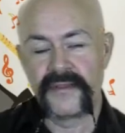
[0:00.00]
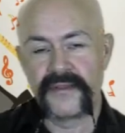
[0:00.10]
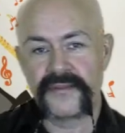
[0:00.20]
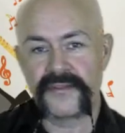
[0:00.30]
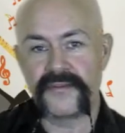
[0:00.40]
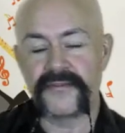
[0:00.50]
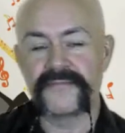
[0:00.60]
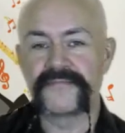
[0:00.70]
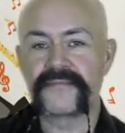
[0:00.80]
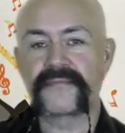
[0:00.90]
So,
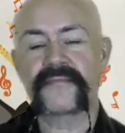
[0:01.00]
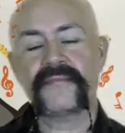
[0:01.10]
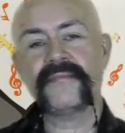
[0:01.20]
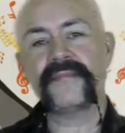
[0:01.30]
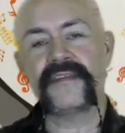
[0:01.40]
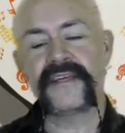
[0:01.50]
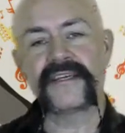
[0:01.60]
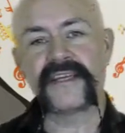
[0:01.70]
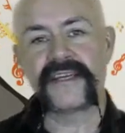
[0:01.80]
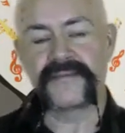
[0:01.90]

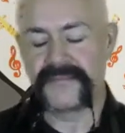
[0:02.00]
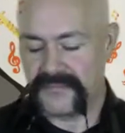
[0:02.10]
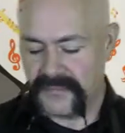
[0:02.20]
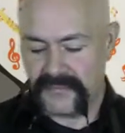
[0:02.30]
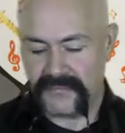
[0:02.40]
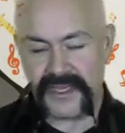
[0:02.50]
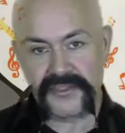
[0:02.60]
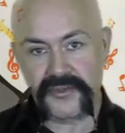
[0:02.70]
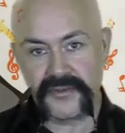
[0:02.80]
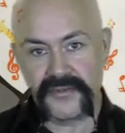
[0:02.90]
again, make
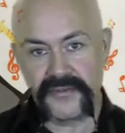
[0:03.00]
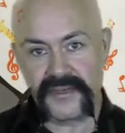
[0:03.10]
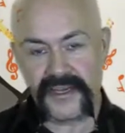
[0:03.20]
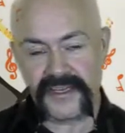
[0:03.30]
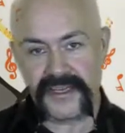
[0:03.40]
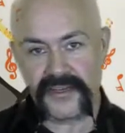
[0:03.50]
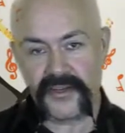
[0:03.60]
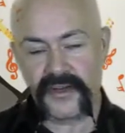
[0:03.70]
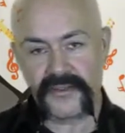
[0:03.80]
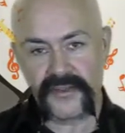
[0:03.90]
sure you do not get
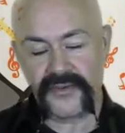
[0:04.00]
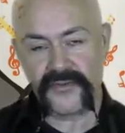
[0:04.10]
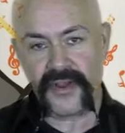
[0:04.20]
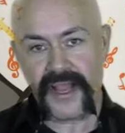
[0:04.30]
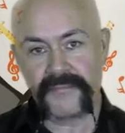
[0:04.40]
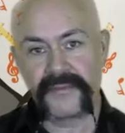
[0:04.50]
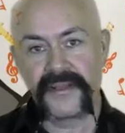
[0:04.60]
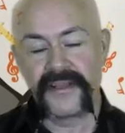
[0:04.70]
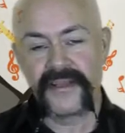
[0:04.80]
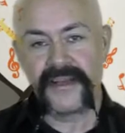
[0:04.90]
caught in the trap
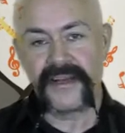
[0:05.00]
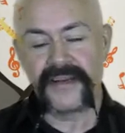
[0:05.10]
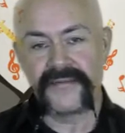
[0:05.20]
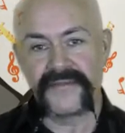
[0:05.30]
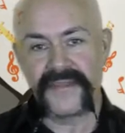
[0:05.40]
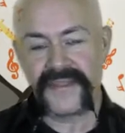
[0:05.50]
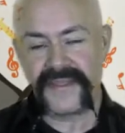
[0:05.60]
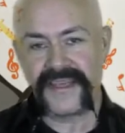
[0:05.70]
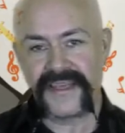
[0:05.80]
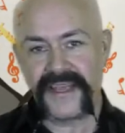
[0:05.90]
of
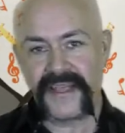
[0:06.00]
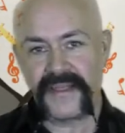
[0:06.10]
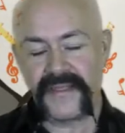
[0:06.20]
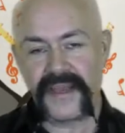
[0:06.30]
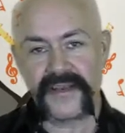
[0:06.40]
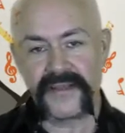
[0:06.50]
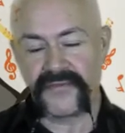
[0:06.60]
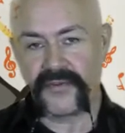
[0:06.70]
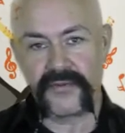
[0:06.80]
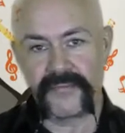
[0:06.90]
thinking that
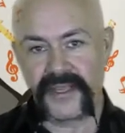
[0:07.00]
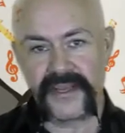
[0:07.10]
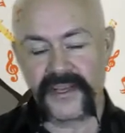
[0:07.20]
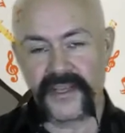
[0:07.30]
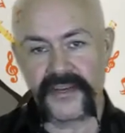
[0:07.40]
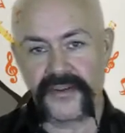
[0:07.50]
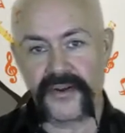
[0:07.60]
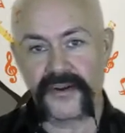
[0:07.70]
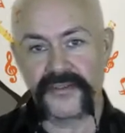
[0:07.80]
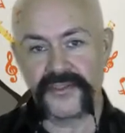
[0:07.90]
if you're a beginning
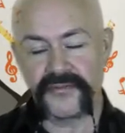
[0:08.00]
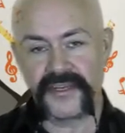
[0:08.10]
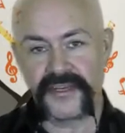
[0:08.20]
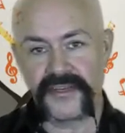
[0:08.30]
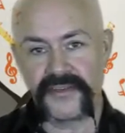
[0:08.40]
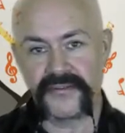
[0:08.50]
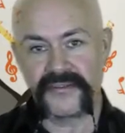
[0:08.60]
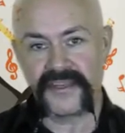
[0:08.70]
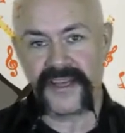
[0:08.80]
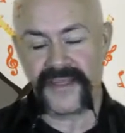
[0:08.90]
guitarist, you cannot
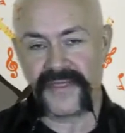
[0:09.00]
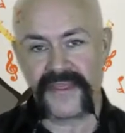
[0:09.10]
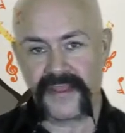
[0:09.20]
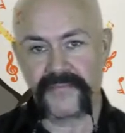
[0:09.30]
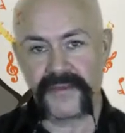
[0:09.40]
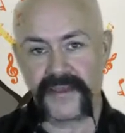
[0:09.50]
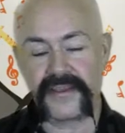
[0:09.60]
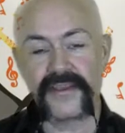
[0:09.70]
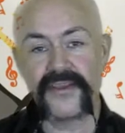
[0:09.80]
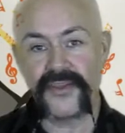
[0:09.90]
use a thick
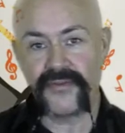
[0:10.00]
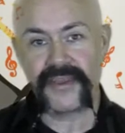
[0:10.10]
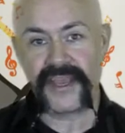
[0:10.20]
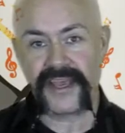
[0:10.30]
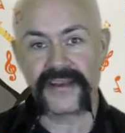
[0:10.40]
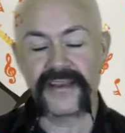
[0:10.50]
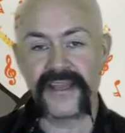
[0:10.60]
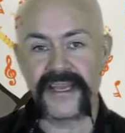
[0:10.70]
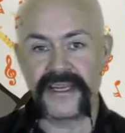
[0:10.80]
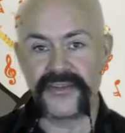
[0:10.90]
pick. You can,
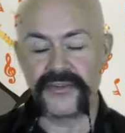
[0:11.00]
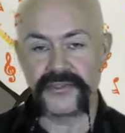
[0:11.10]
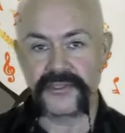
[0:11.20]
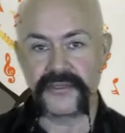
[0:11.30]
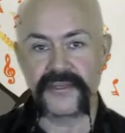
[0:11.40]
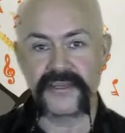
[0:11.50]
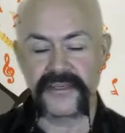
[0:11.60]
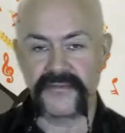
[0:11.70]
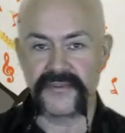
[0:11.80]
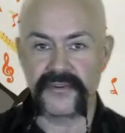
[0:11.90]
and you should.
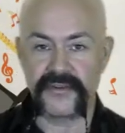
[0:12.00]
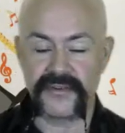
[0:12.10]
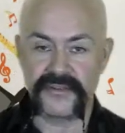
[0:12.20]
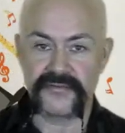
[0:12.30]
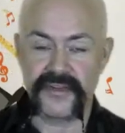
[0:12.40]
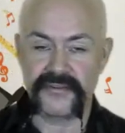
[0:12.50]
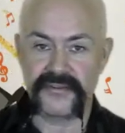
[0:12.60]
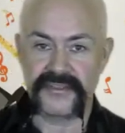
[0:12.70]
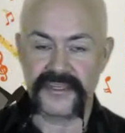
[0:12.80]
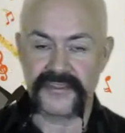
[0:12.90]
And if your
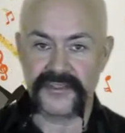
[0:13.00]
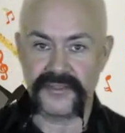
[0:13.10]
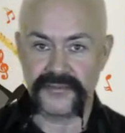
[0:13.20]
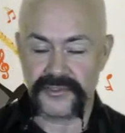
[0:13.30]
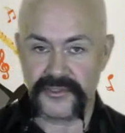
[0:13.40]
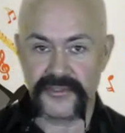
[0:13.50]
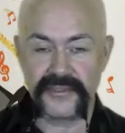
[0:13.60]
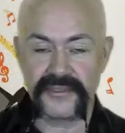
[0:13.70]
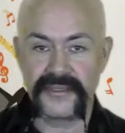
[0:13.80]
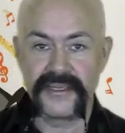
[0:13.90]
instructor says that you
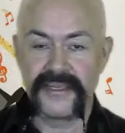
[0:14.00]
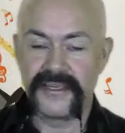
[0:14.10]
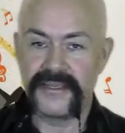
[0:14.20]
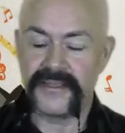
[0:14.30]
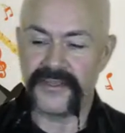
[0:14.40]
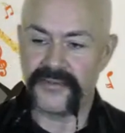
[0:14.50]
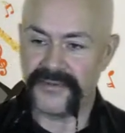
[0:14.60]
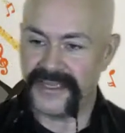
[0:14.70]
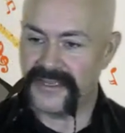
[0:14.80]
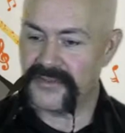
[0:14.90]
shouldn't, that you
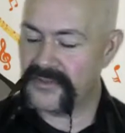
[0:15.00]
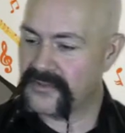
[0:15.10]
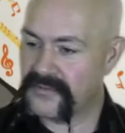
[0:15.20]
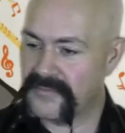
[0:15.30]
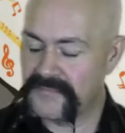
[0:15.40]
need to